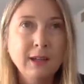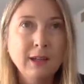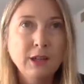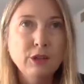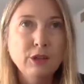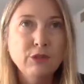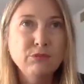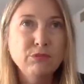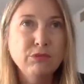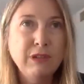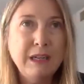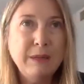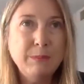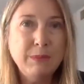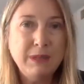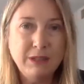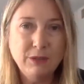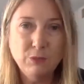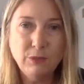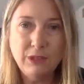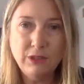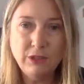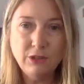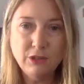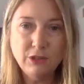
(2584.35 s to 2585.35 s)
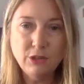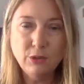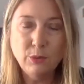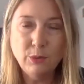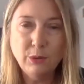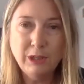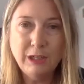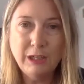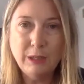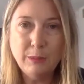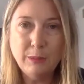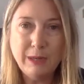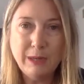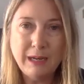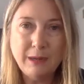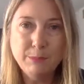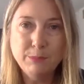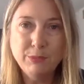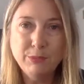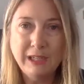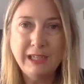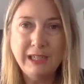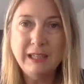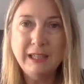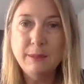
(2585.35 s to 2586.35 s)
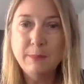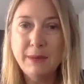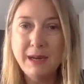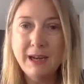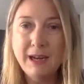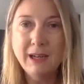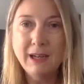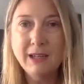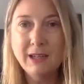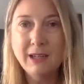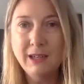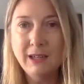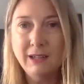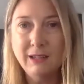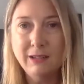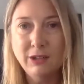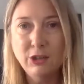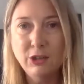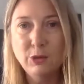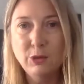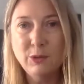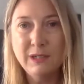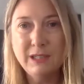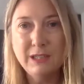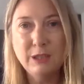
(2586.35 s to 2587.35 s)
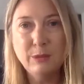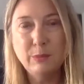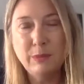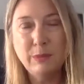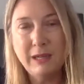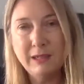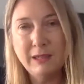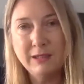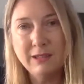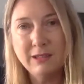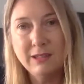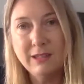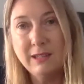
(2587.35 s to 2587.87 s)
remit when you're talking about bringing the market in, who expect,